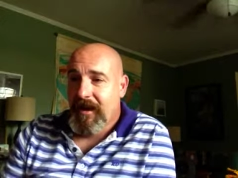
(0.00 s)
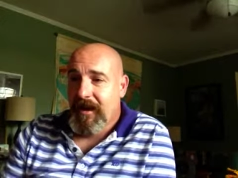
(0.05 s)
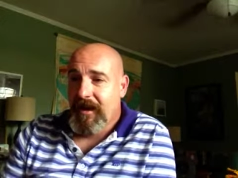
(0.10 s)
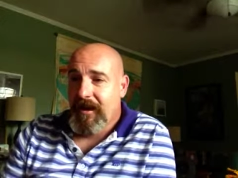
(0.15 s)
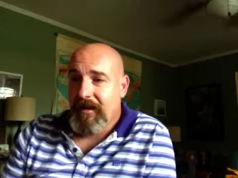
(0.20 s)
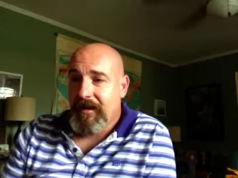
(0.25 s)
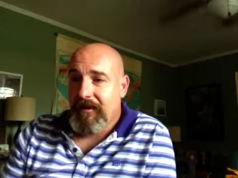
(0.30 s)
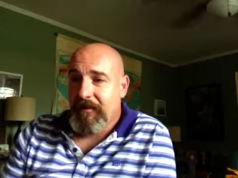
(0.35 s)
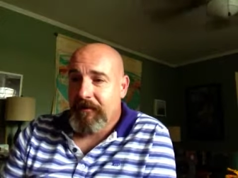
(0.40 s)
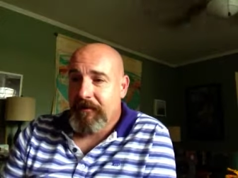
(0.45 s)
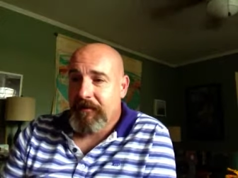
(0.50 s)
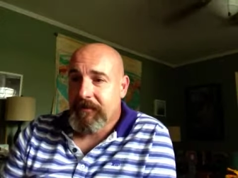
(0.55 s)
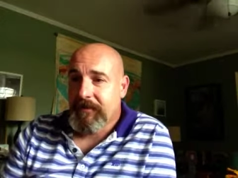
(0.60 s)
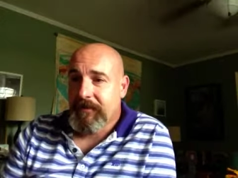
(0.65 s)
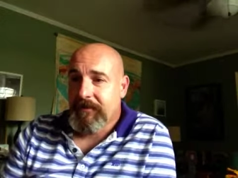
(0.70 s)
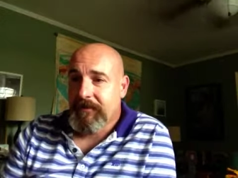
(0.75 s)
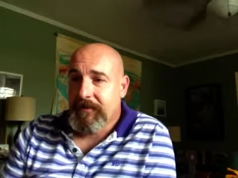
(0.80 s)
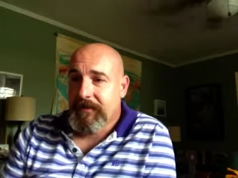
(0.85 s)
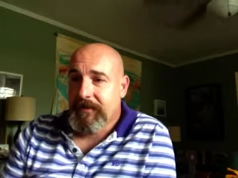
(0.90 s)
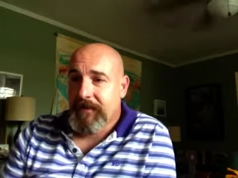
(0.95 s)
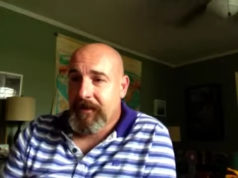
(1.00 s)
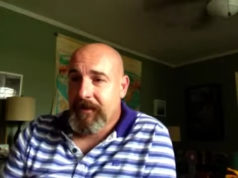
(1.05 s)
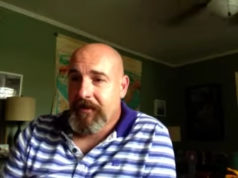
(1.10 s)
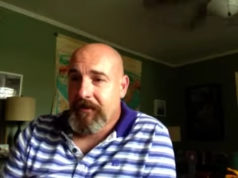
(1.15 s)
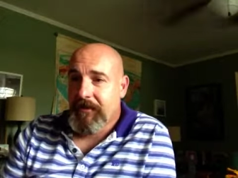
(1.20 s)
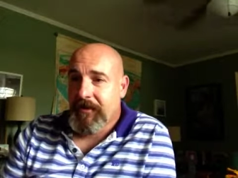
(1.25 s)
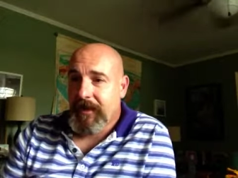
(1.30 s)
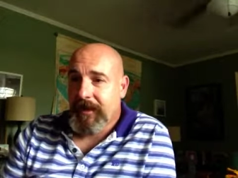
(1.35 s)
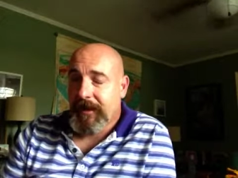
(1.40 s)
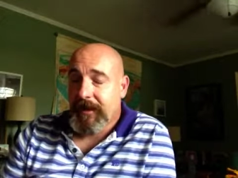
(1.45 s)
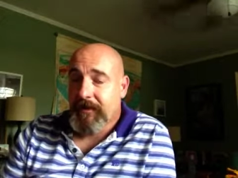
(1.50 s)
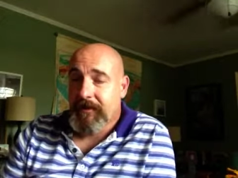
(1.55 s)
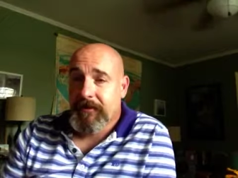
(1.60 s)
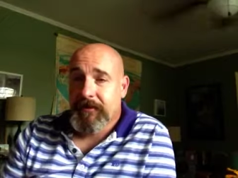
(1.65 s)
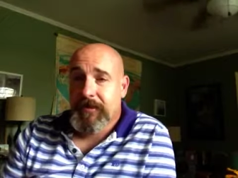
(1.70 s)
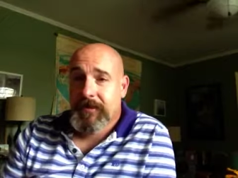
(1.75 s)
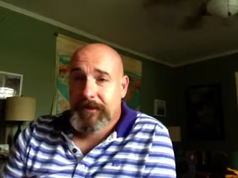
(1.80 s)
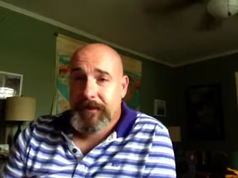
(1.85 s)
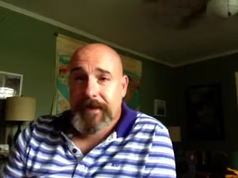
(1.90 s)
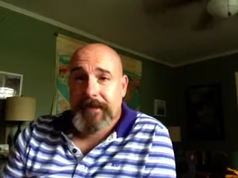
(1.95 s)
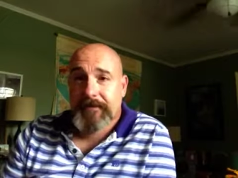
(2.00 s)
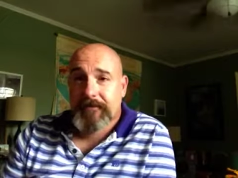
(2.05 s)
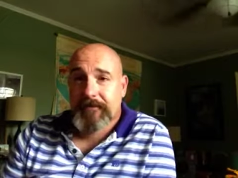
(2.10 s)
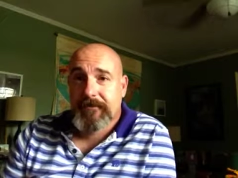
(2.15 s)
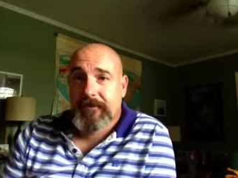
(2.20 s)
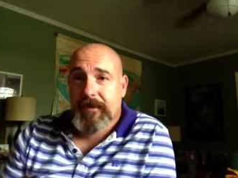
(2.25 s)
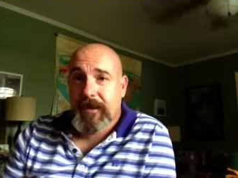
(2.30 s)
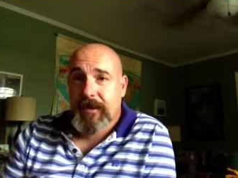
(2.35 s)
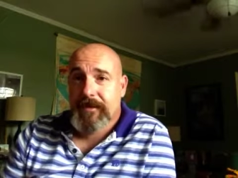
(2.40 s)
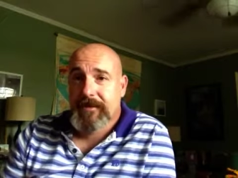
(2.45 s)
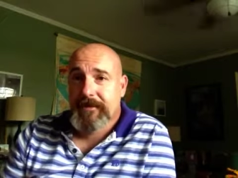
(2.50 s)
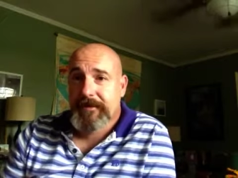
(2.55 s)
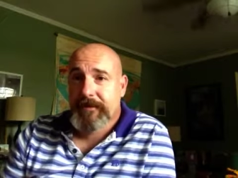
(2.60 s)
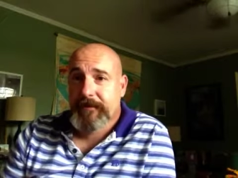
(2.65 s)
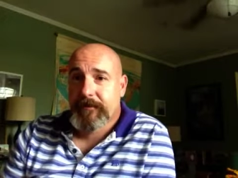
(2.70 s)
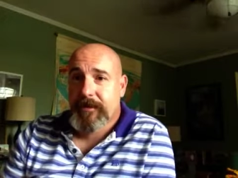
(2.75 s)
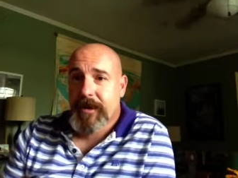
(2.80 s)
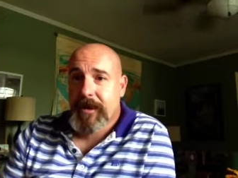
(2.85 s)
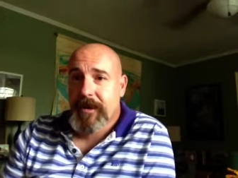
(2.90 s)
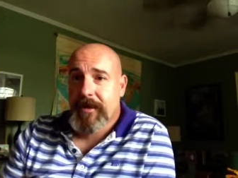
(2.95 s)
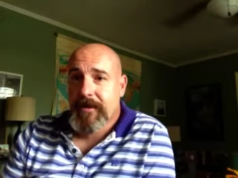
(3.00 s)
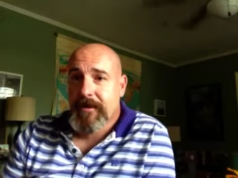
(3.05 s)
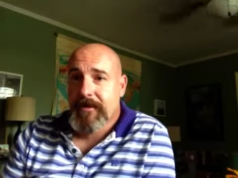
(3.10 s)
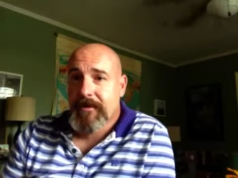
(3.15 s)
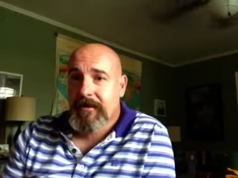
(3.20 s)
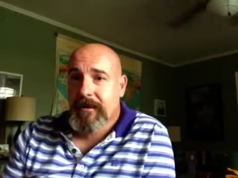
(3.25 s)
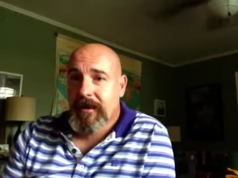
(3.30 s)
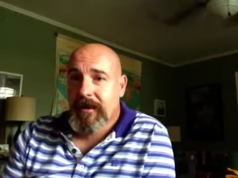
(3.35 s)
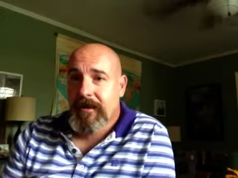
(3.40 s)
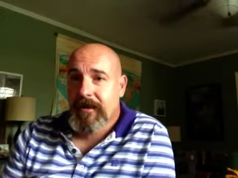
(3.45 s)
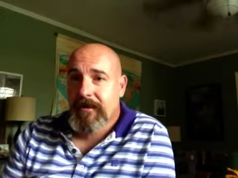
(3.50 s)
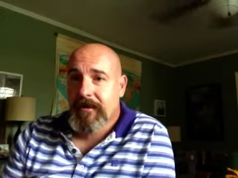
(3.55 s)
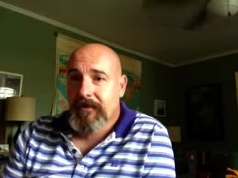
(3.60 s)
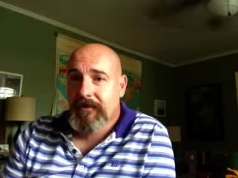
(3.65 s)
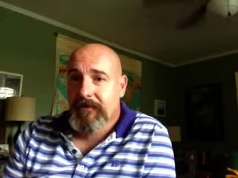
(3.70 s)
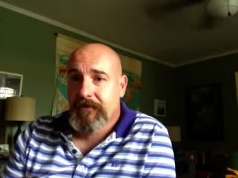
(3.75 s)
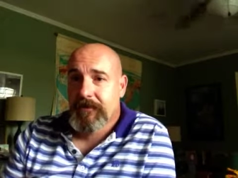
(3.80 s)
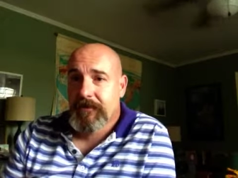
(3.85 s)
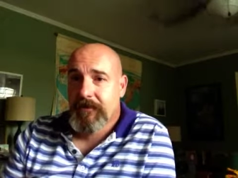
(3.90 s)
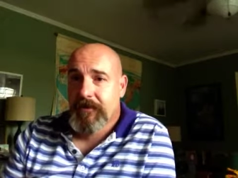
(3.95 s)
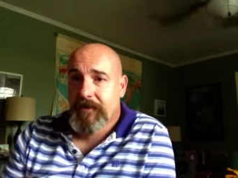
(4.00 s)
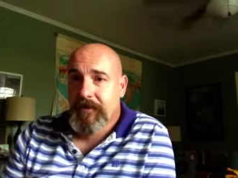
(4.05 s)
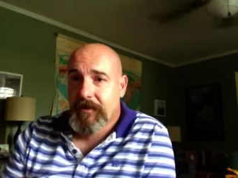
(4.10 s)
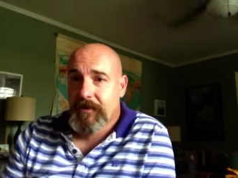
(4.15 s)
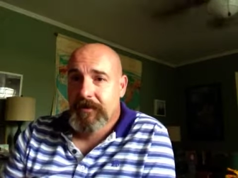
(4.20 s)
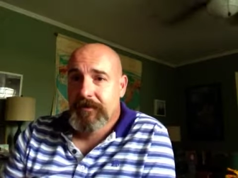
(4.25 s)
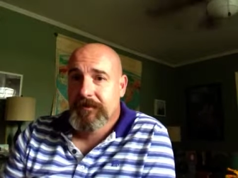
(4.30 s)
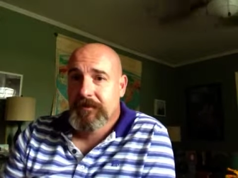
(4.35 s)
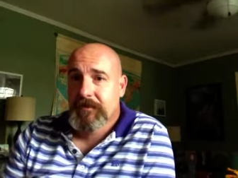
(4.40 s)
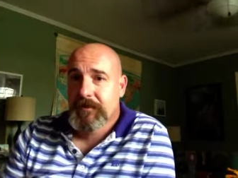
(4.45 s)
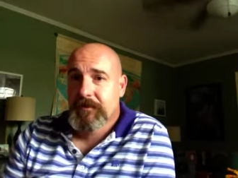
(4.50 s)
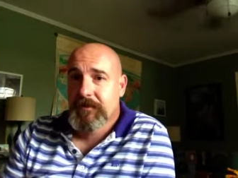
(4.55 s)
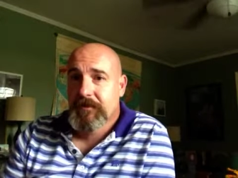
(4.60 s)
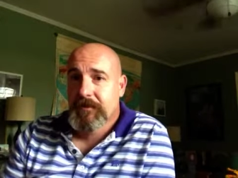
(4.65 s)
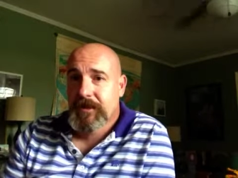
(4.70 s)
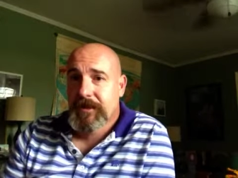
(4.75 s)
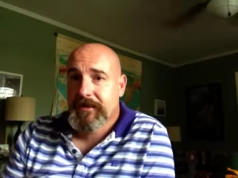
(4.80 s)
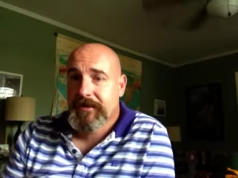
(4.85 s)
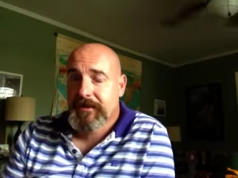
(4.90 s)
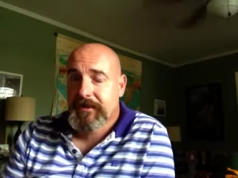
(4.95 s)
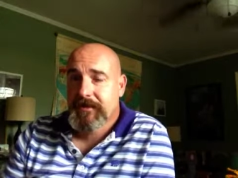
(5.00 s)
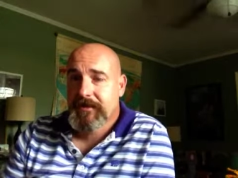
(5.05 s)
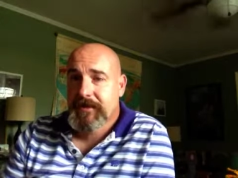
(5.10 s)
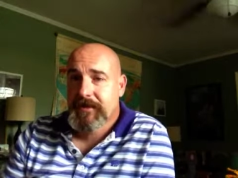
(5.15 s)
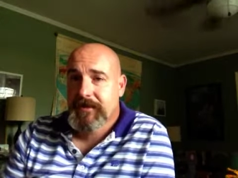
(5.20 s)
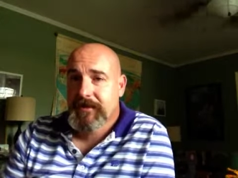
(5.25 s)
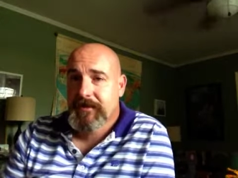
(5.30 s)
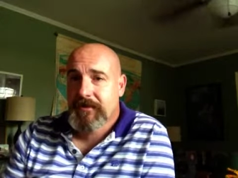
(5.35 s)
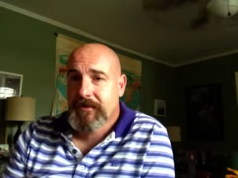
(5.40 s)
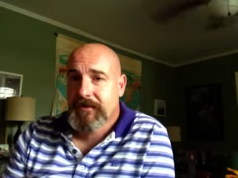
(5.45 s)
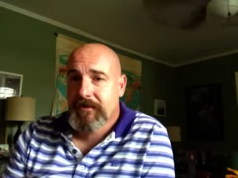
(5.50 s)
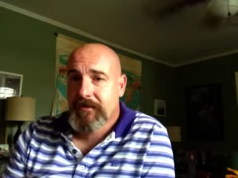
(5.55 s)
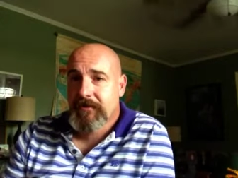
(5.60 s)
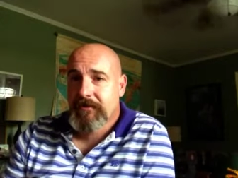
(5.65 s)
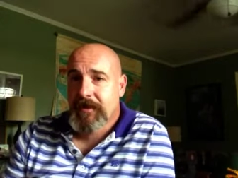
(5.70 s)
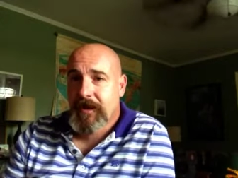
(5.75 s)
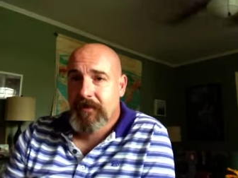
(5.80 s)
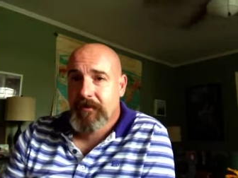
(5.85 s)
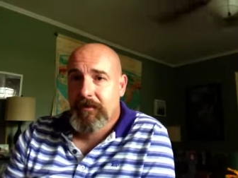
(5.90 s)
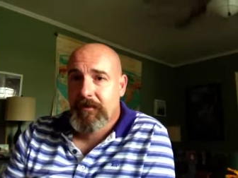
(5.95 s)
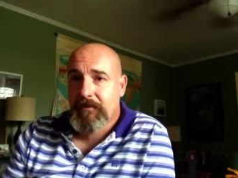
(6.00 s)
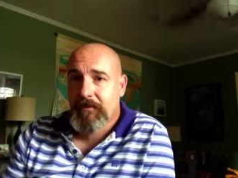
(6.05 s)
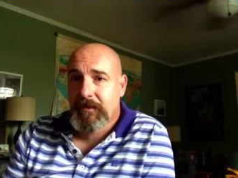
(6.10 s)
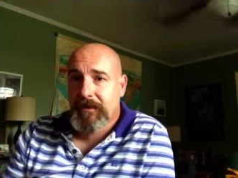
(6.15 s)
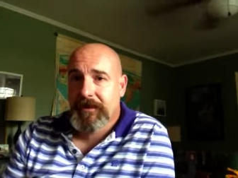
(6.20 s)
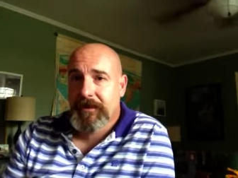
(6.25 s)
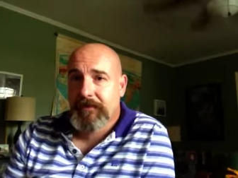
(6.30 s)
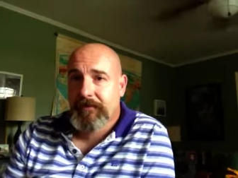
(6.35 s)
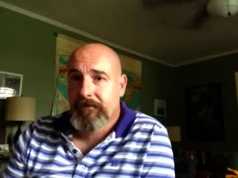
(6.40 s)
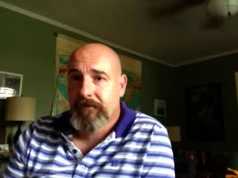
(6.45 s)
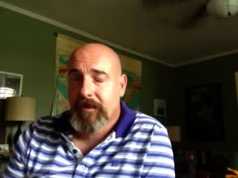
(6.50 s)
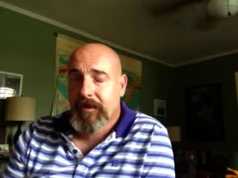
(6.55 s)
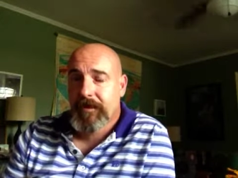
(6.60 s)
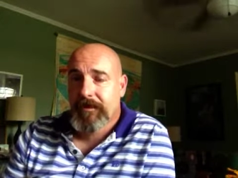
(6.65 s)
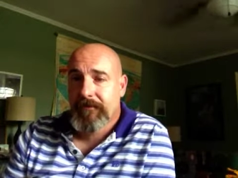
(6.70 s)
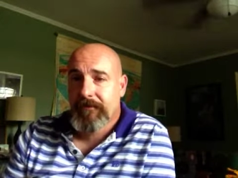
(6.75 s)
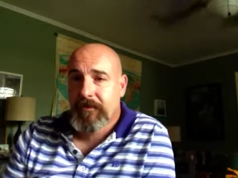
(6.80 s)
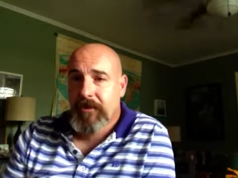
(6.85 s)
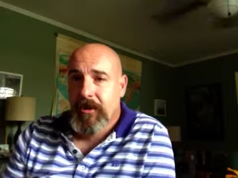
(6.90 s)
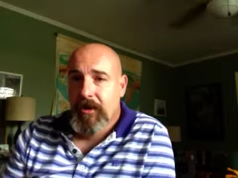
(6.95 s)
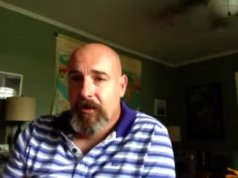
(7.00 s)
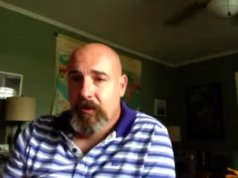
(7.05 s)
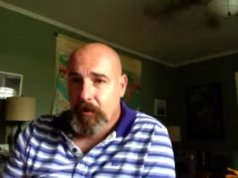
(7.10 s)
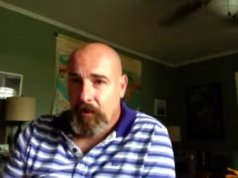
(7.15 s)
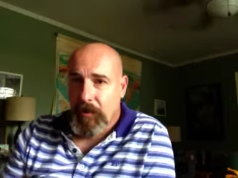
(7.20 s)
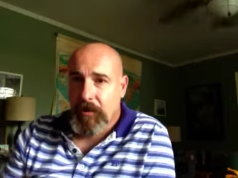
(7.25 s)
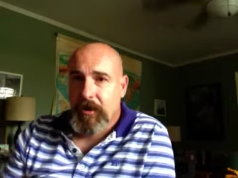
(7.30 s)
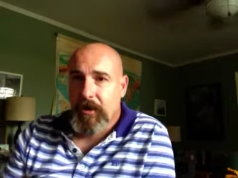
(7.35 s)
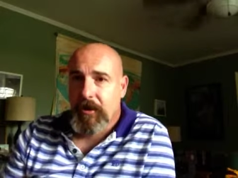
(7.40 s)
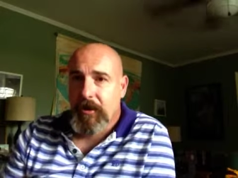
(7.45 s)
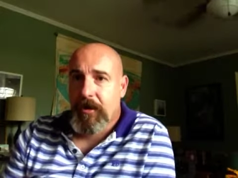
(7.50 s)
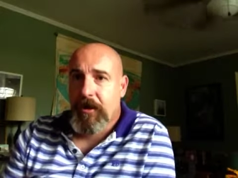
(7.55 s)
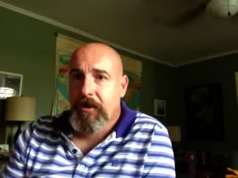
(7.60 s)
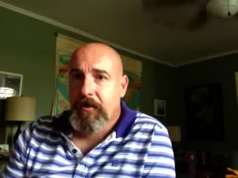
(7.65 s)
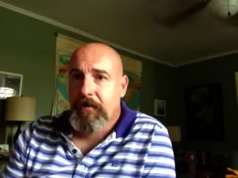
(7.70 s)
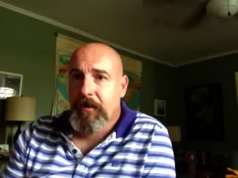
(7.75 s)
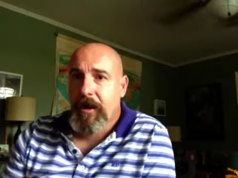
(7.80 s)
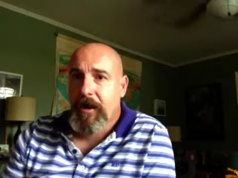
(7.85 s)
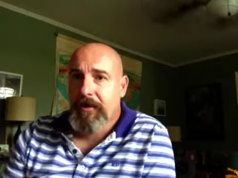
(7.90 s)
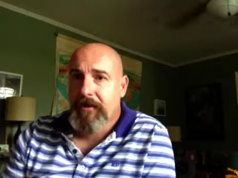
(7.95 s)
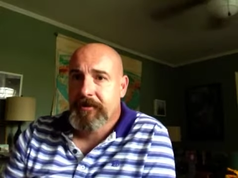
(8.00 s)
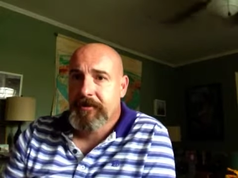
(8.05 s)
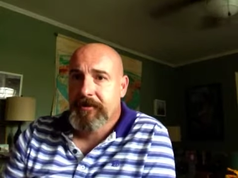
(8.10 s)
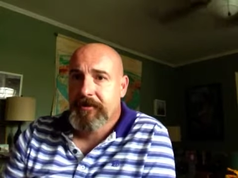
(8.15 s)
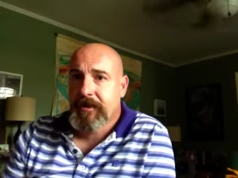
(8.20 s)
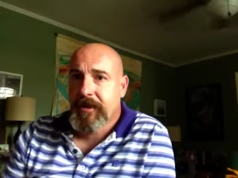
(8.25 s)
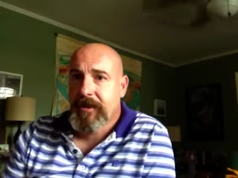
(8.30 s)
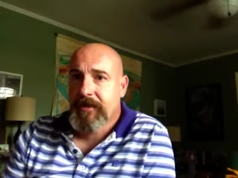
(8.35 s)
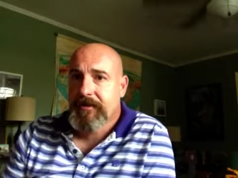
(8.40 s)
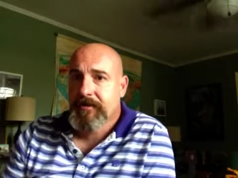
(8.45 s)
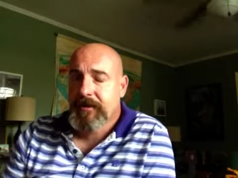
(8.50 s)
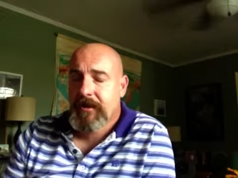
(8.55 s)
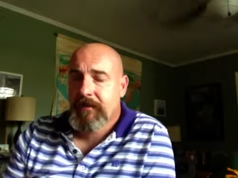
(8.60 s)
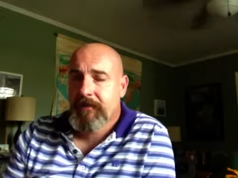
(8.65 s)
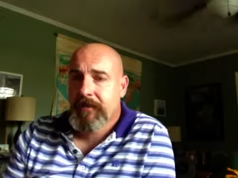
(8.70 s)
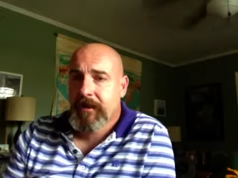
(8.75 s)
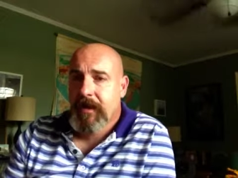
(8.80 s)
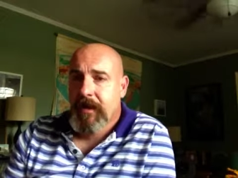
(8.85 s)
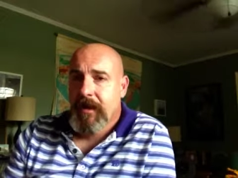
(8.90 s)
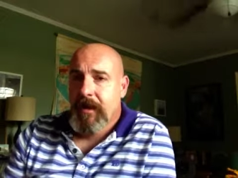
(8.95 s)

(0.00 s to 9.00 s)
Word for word: Um, so I, I do expect excellent writing, and for those of you who I suggested, you might want to really um, work hard to polish things up.